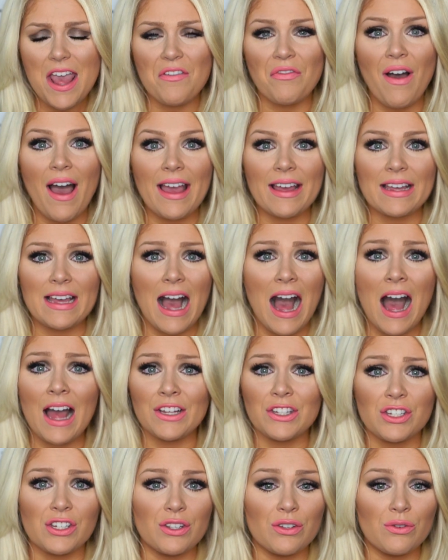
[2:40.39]
if I
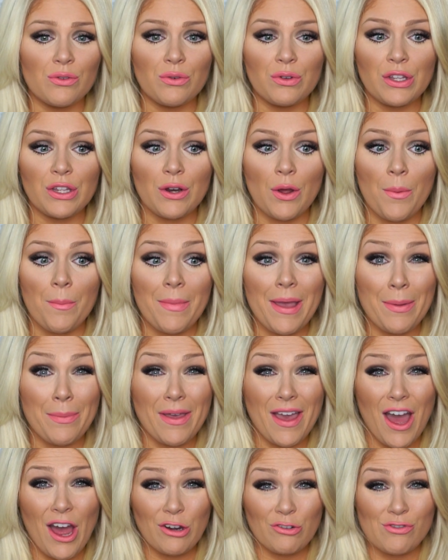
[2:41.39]
got to, you know,
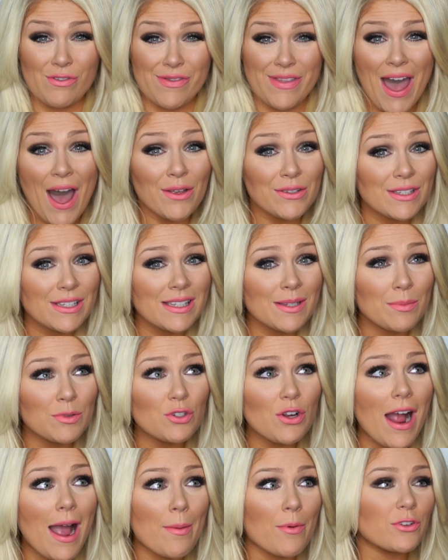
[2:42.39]
maybe 100,000
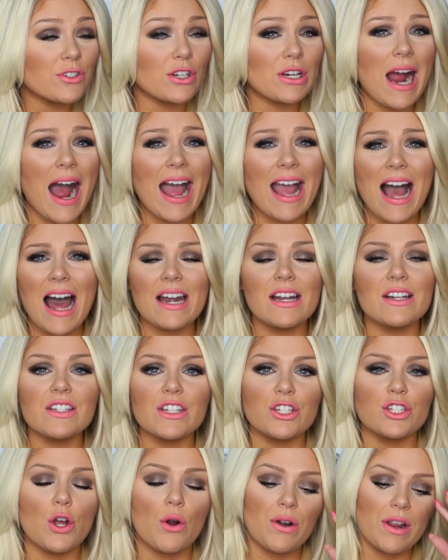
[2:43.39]
subscribers, or I
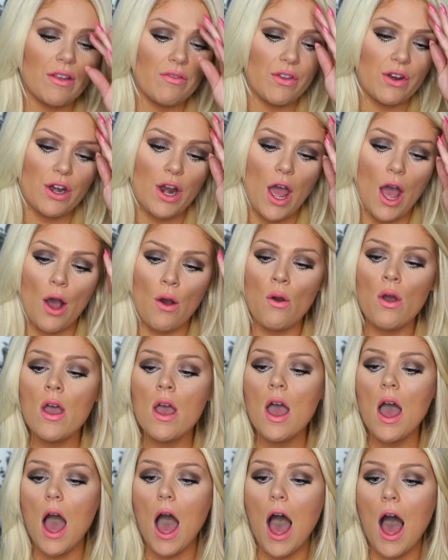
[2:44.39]
honestly don't even know.
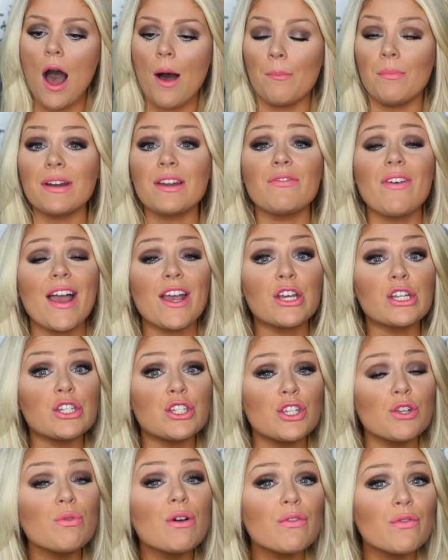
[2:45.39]
But if I could
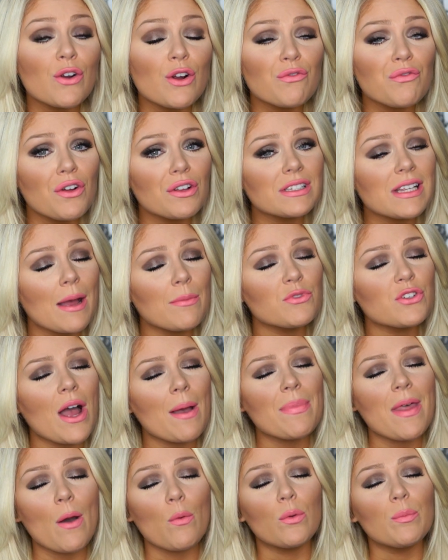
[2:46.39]
do it for a full-time
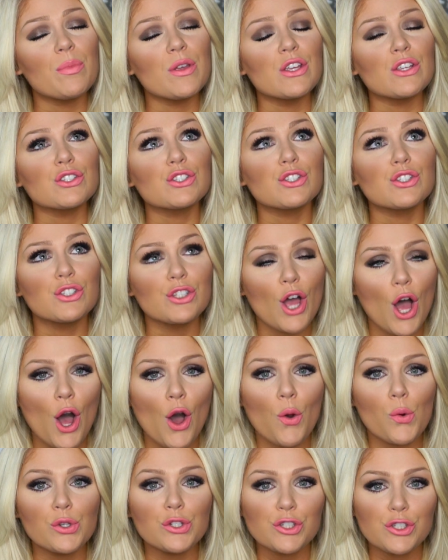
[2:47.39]
job, that would be
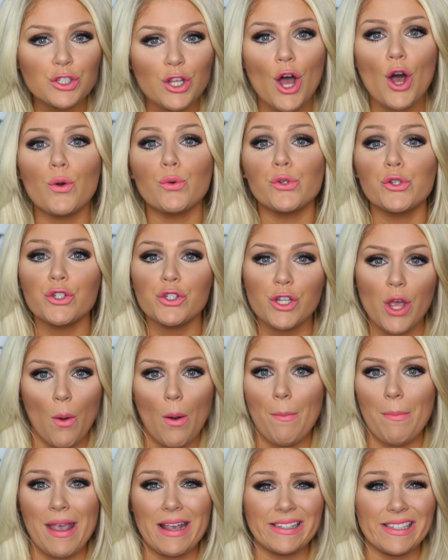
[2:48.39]
so, so,
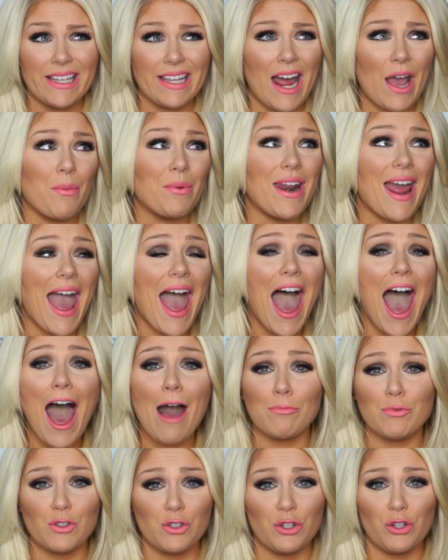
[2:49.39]
so amazing. And I would
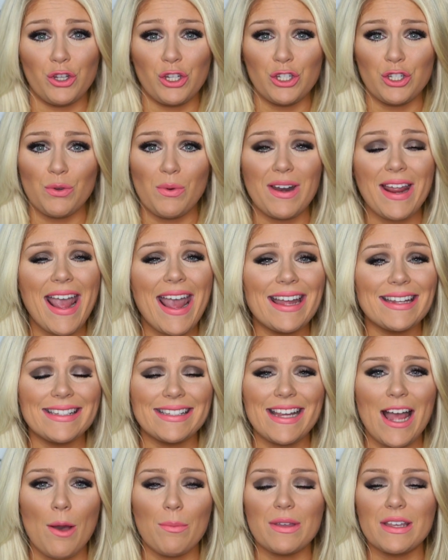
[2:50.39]
absolutely do it
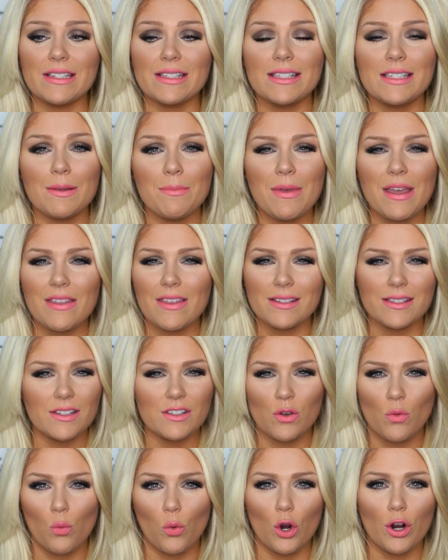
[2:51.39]
hands down, because to me, this
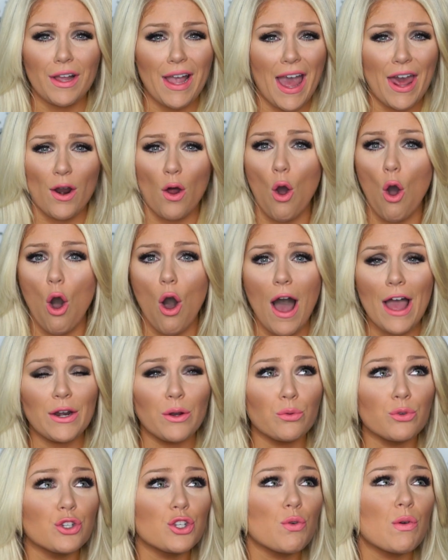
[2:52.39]
isn't work at all. I
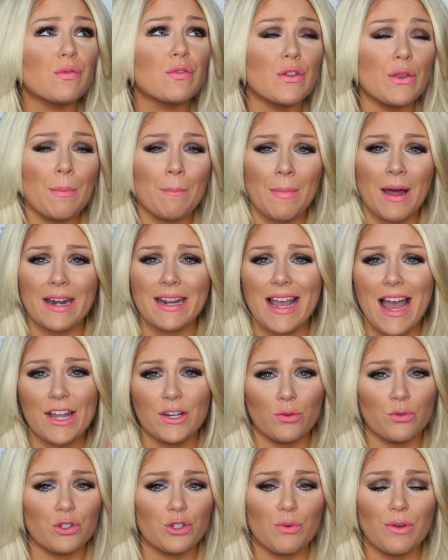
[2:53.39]
don't do it for the money. I
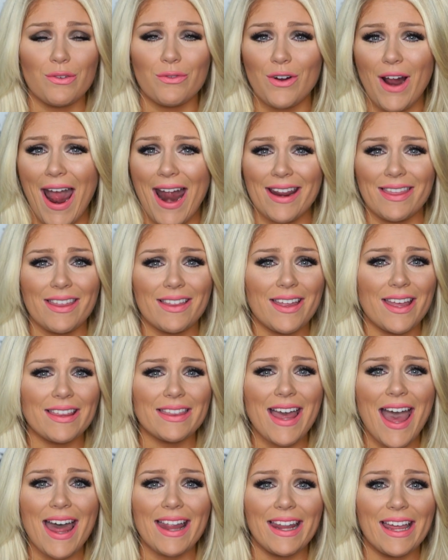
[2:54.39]
don't do it for anything
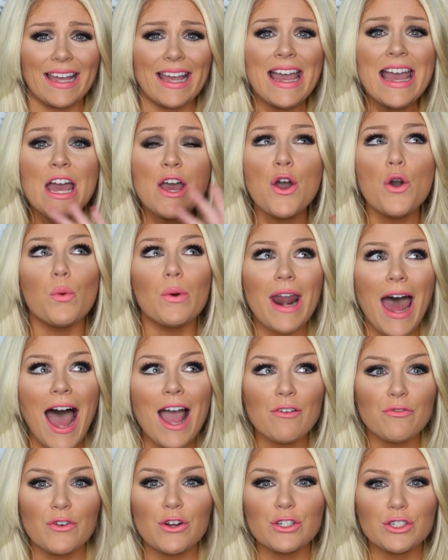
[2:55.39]
like that. Like, when
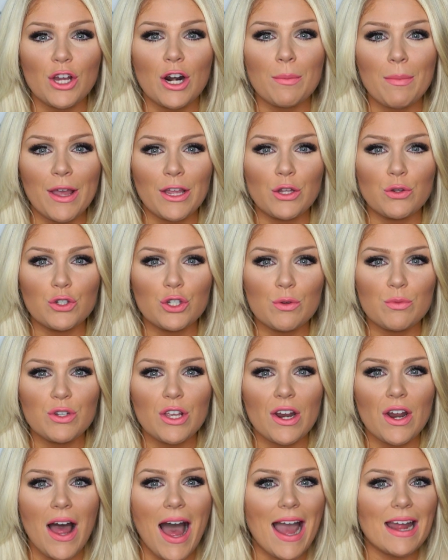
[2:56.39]
I first started my YouTube
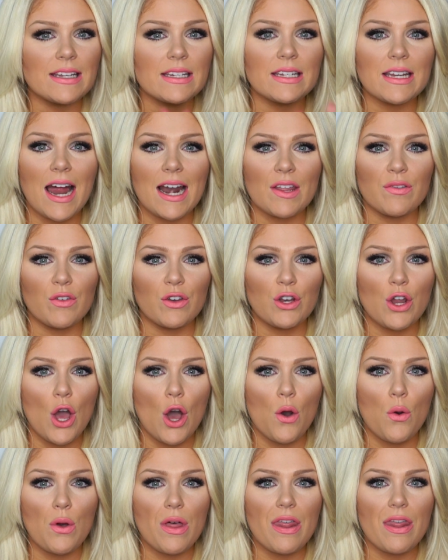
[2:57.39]
channel, I did not even
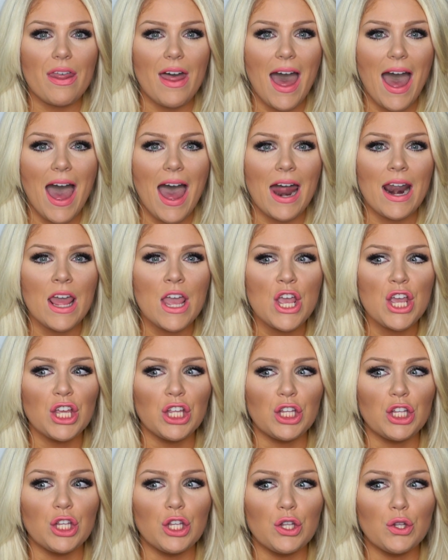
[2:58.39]
know that
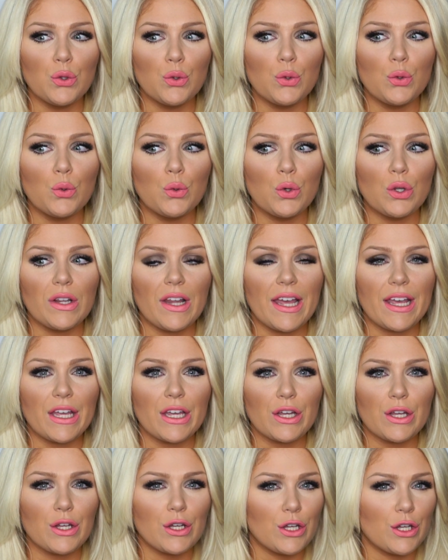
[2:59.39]
you
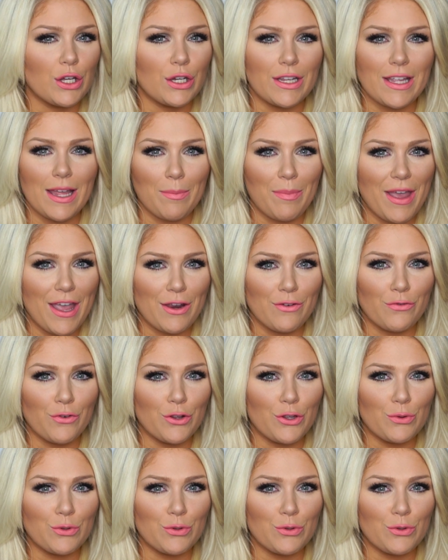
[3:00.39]
could get paid for